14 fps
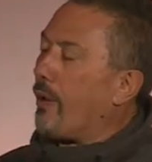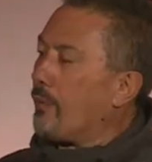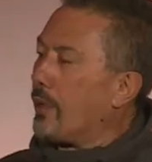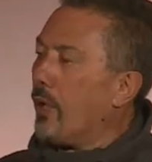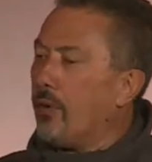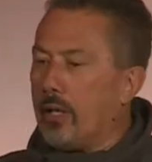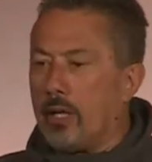I'm
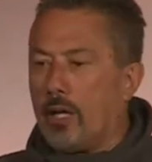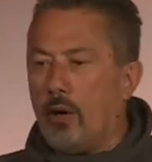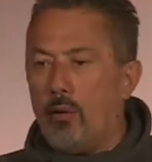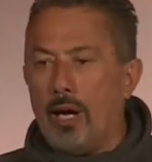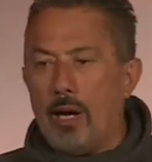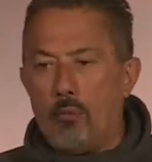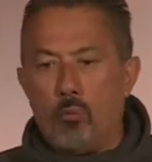going to
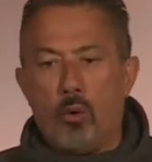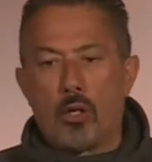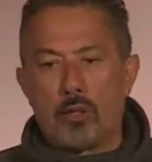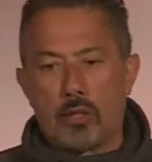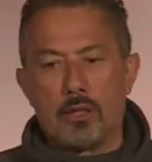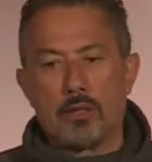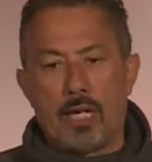go and
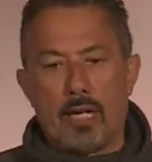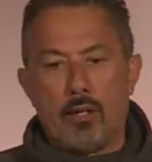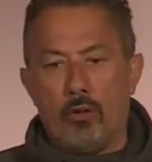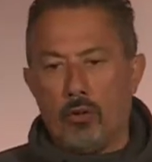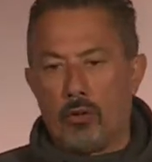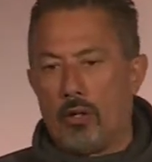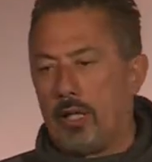what does that
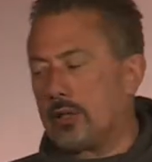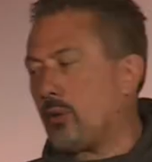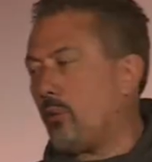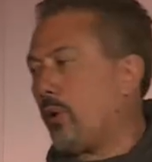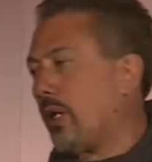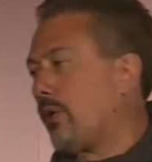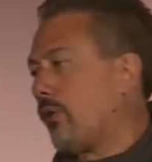look like. So
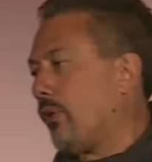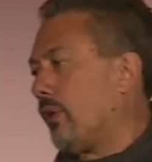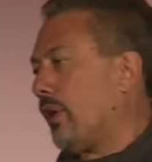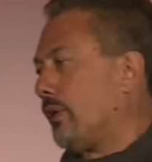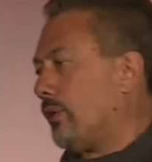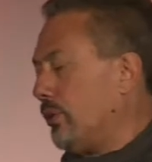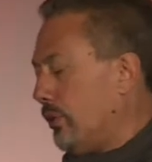what I thought
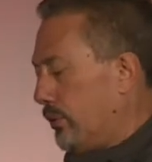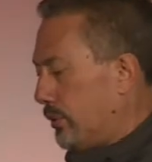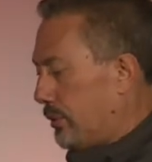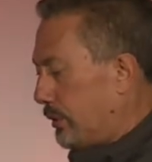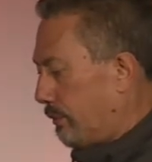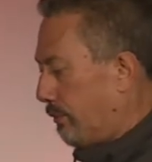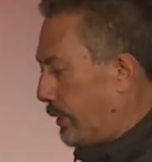I'd do
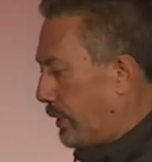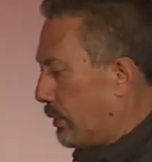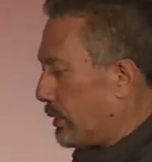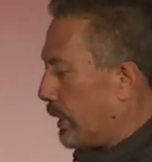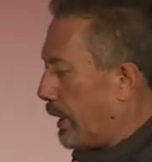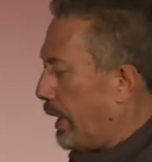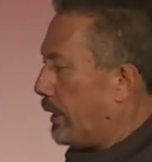for you
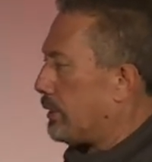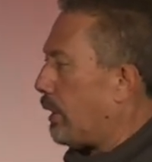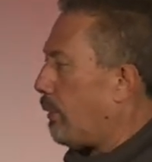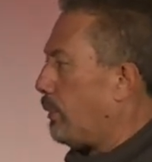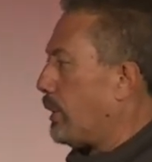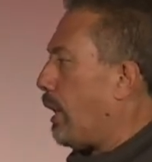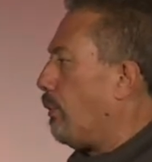today is I
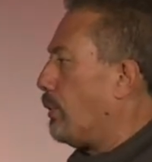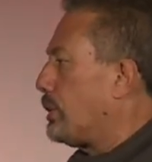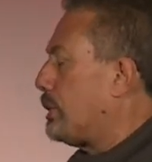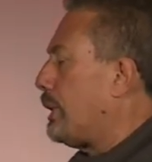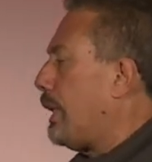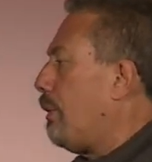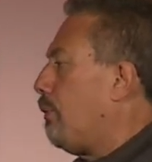would
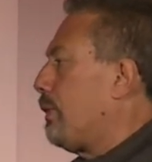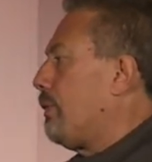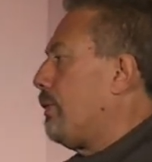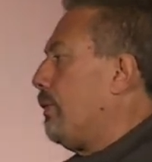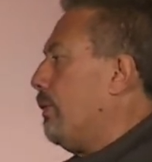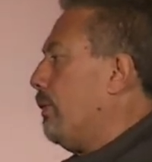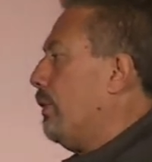share with
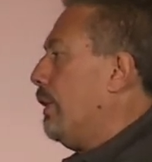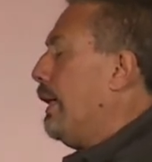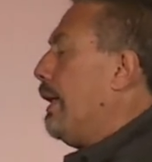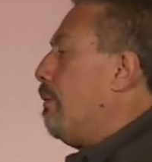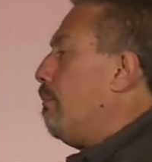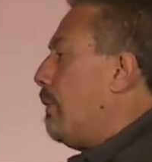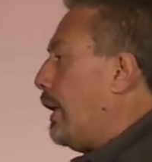you
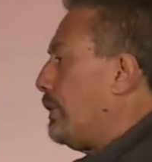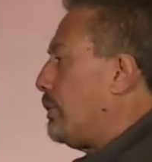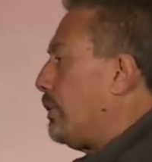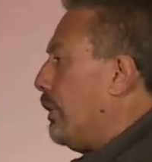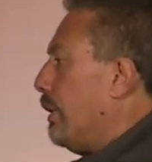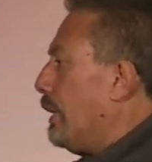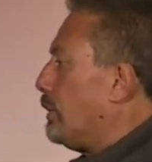my
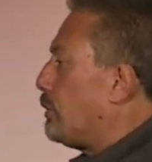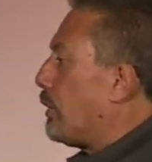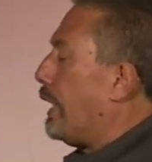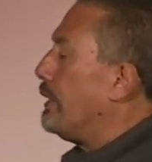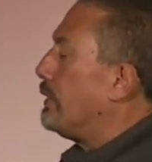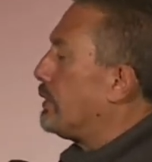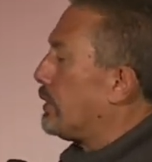journey
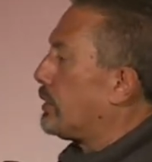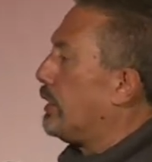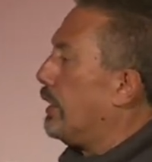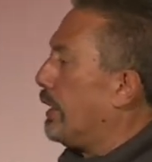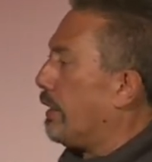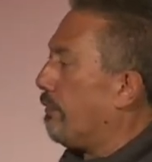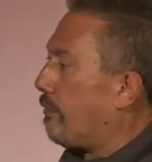
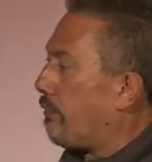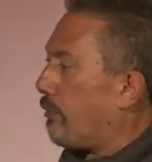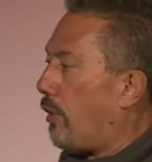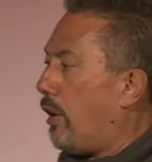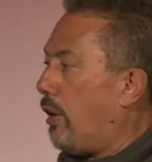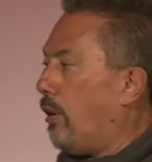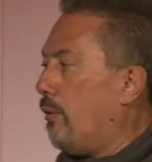transitioning
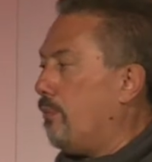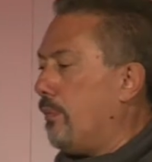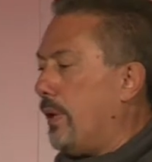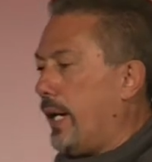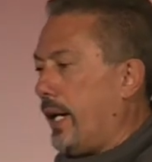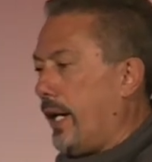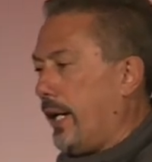from
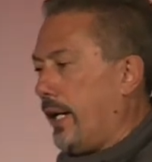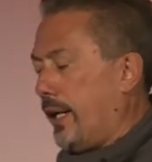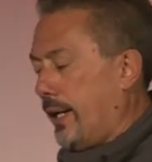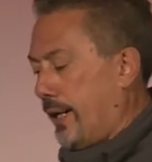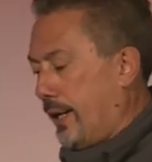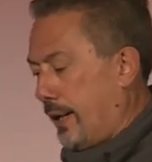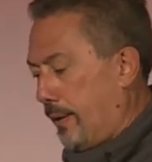
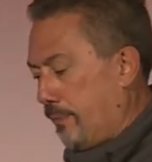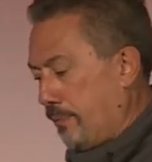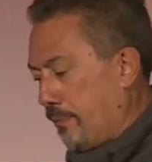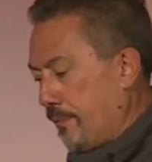a